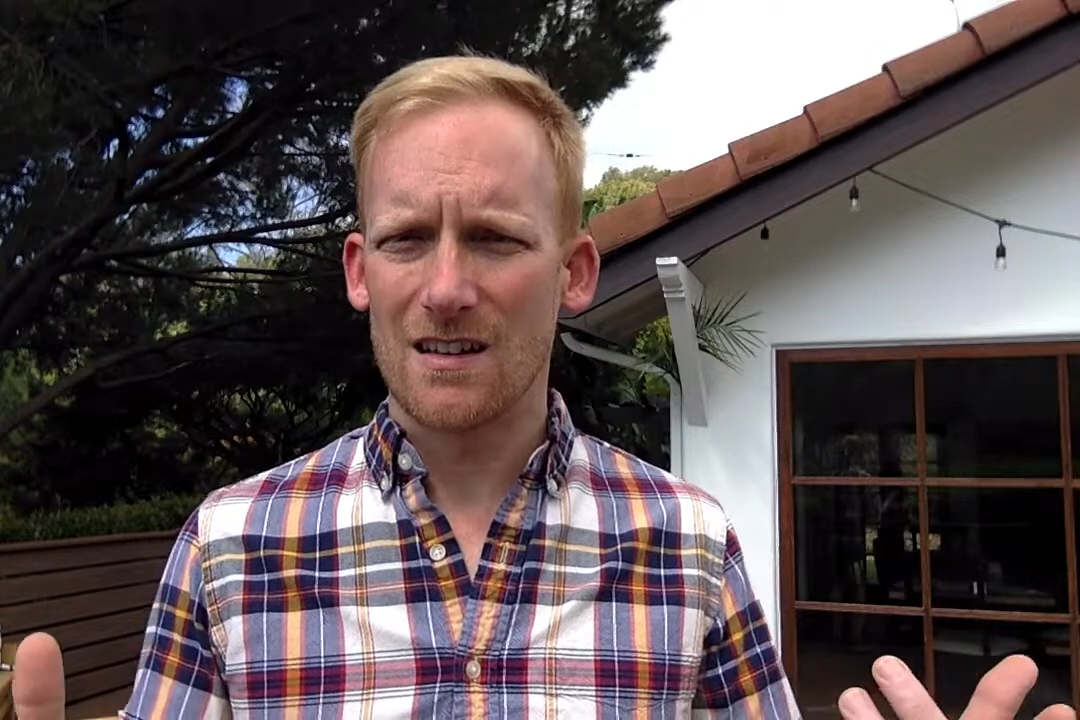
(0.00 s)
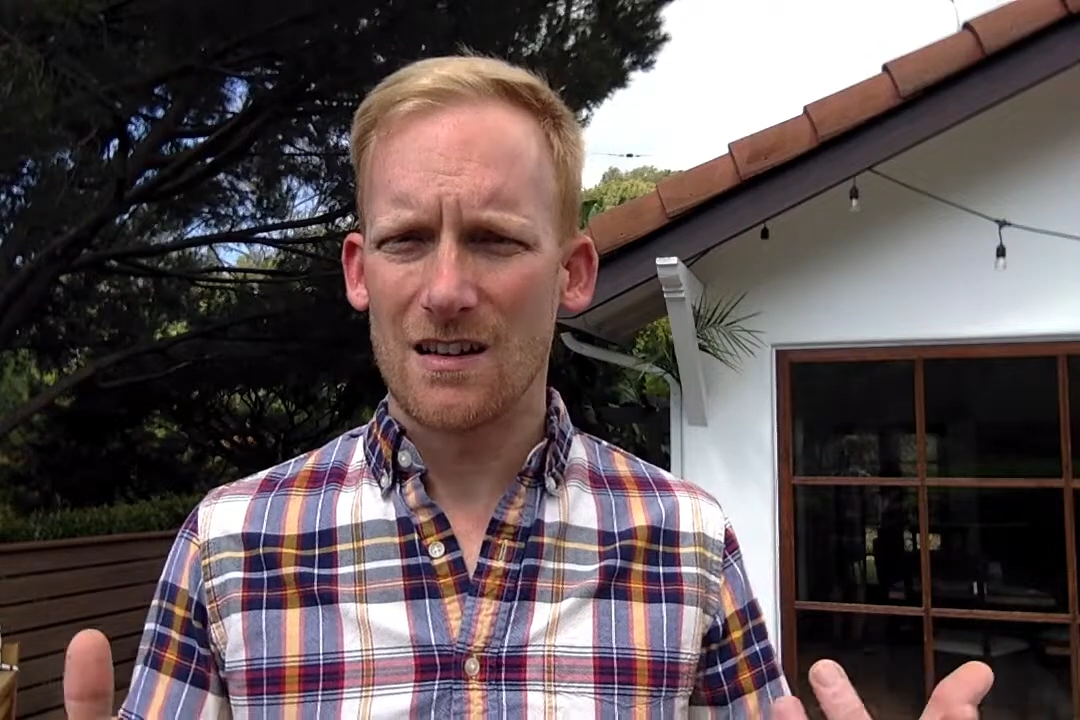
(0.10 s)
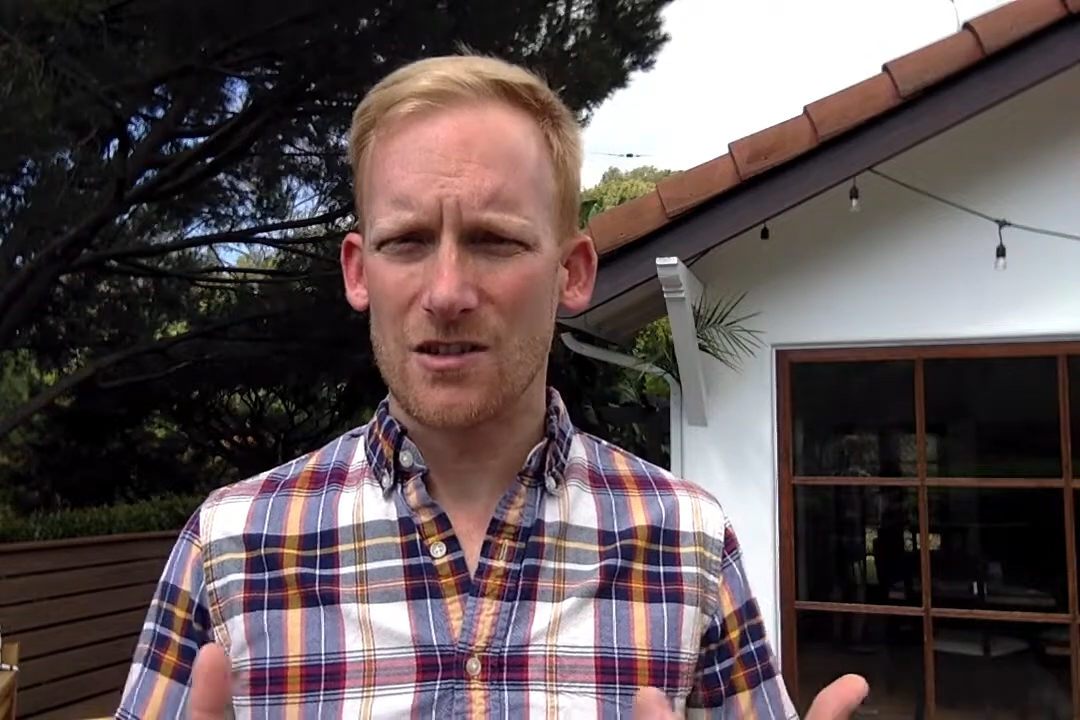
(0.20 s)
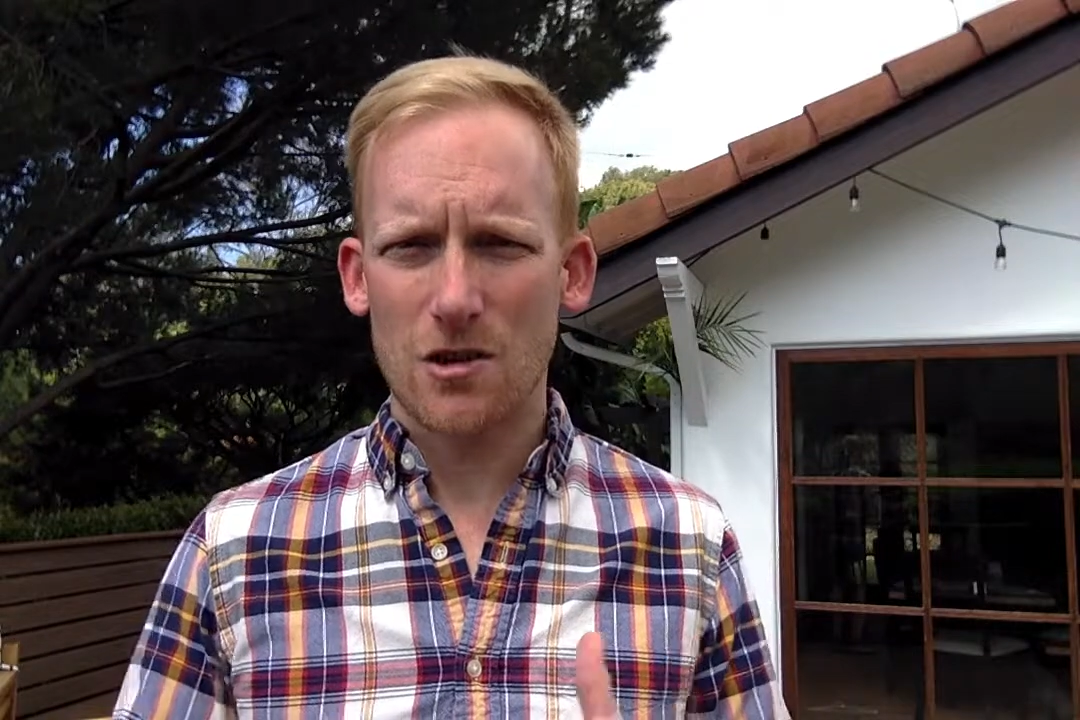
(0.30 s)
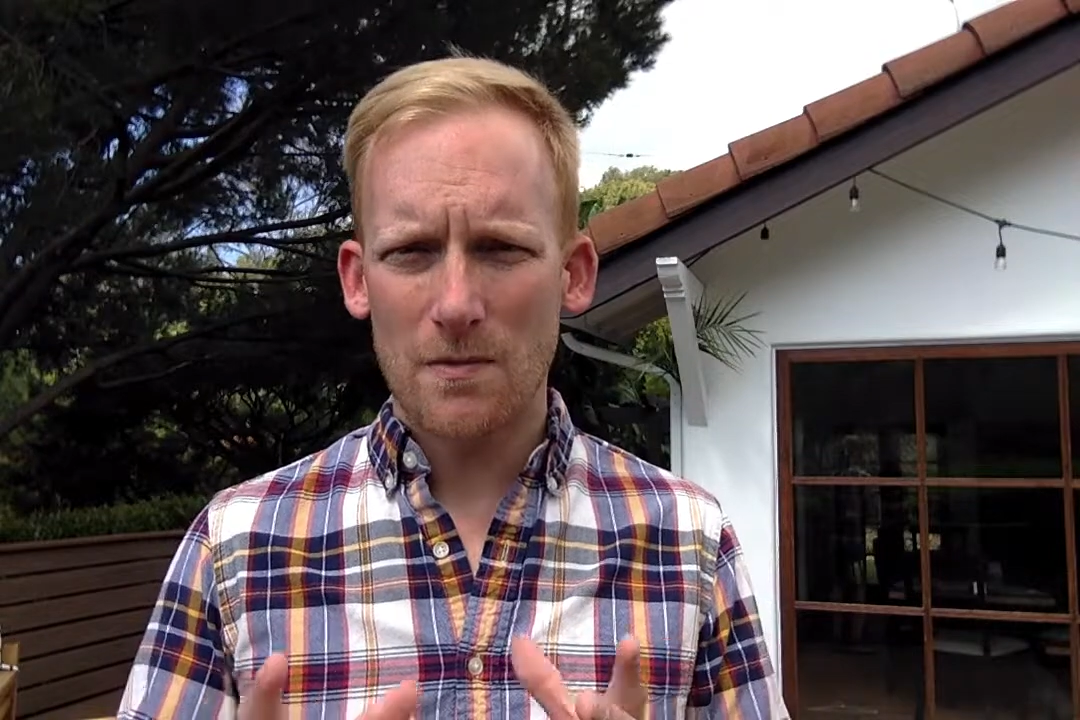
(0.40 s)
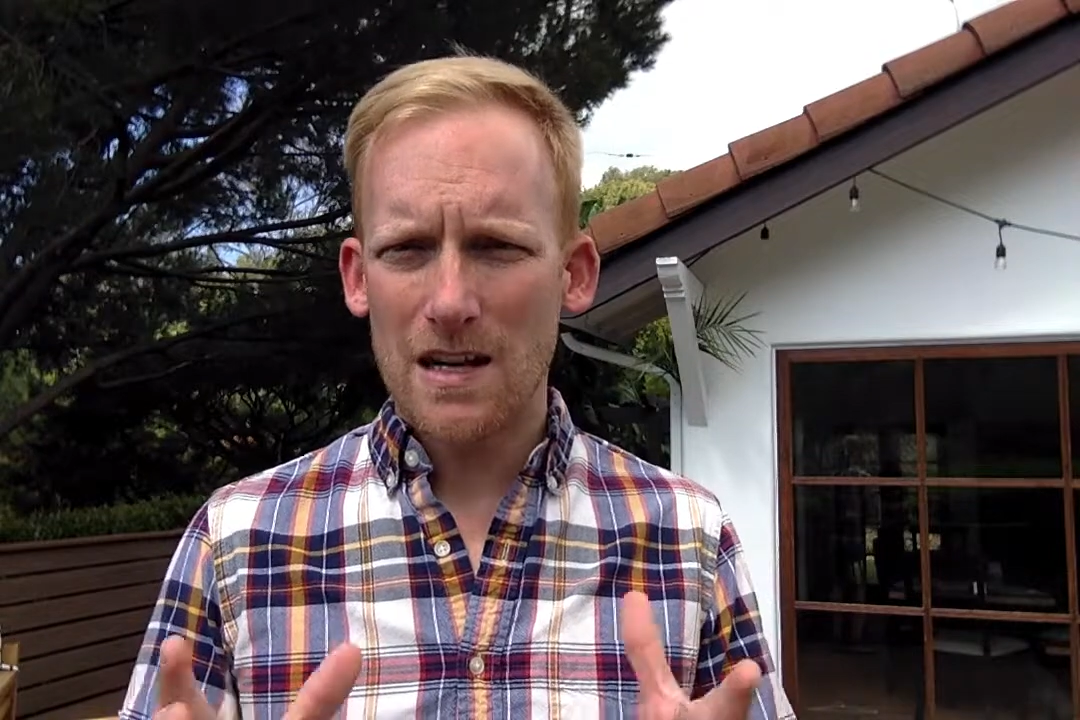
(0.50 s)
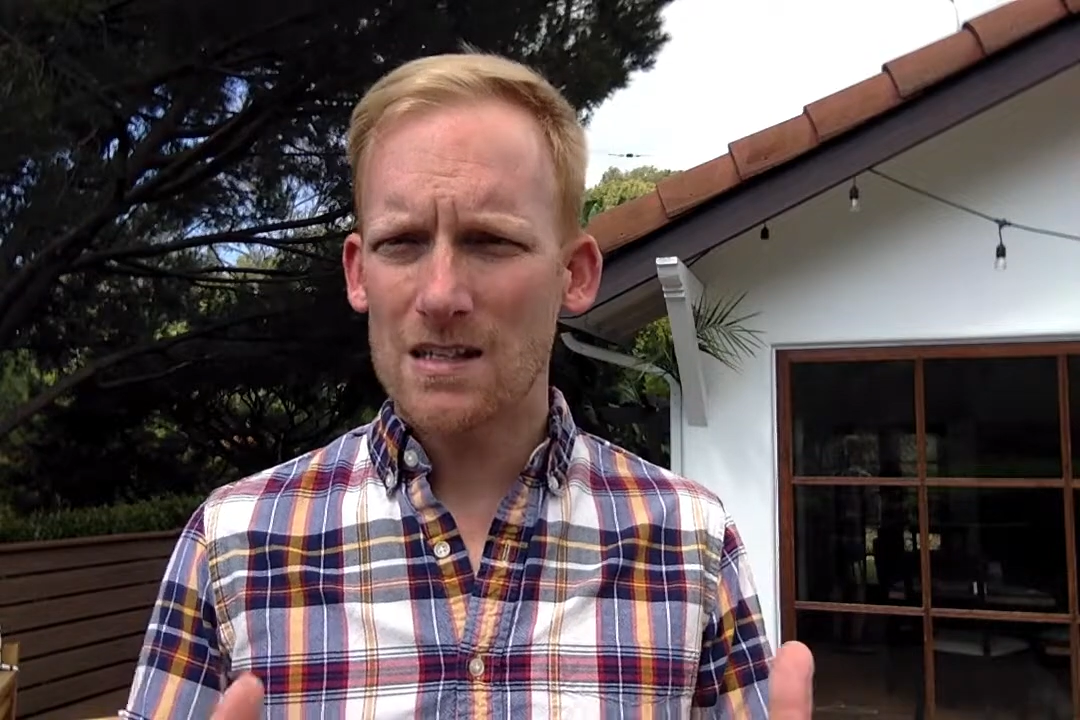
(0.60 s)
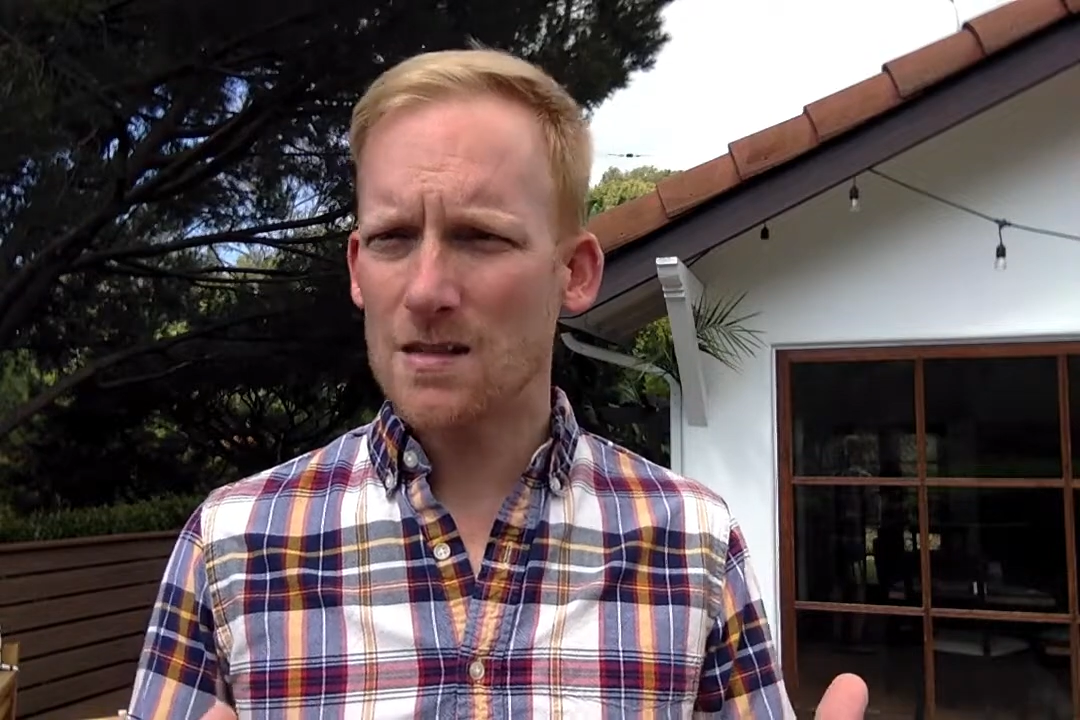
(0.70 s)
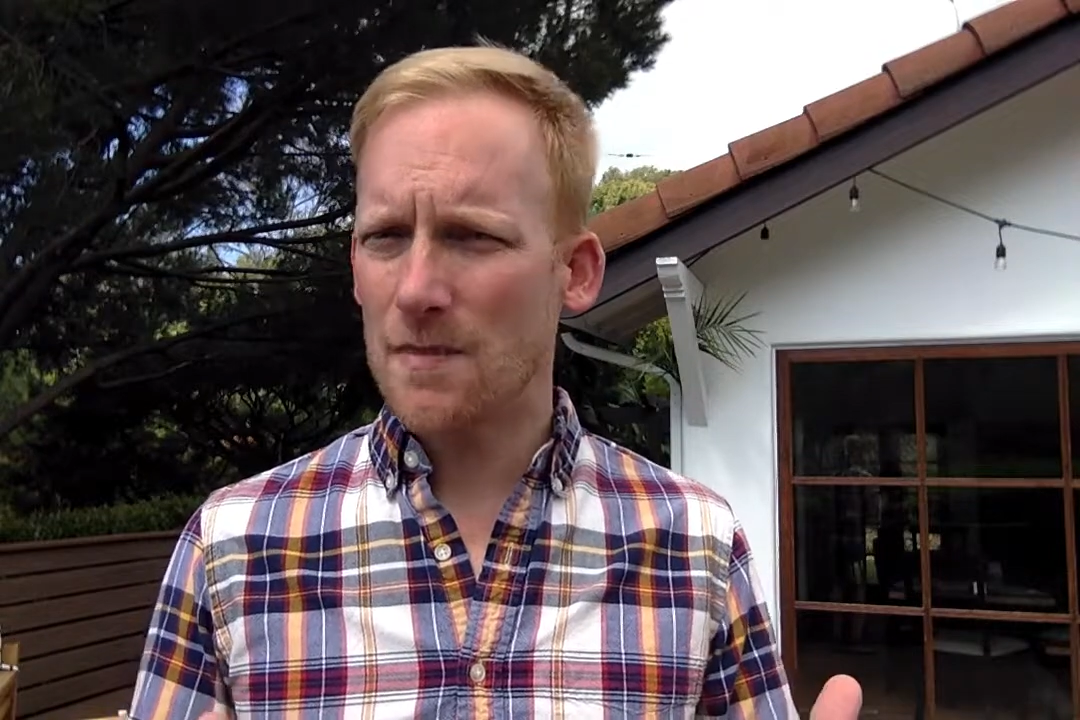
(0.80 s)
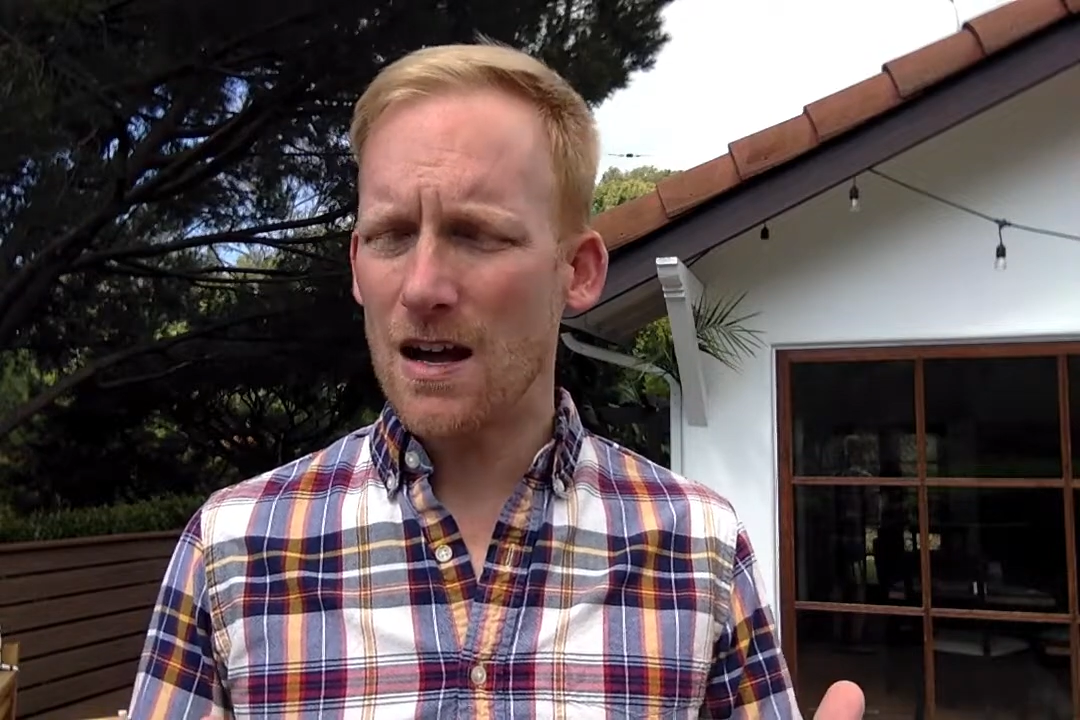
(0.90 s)
a
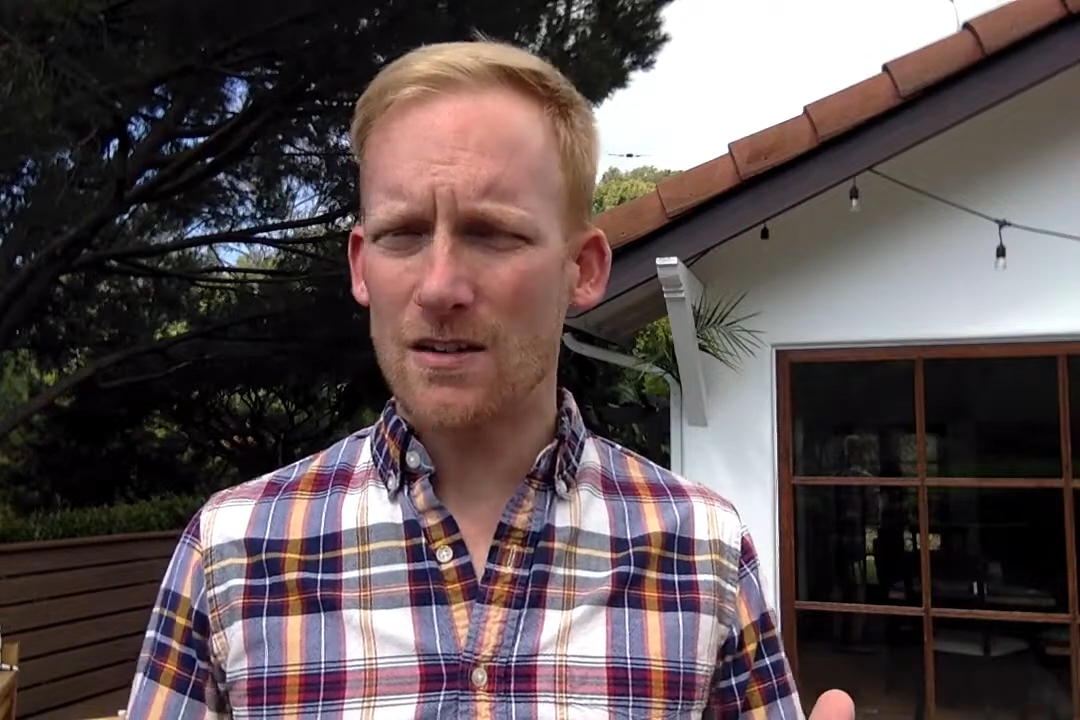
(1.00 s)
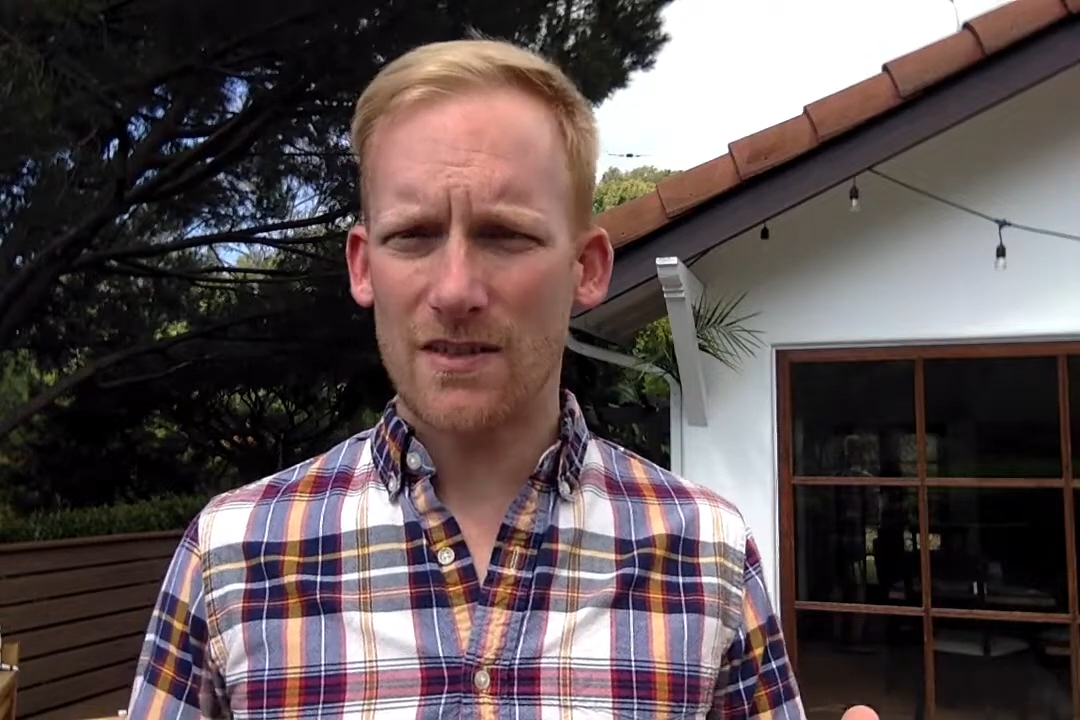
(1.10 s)
tremendous amount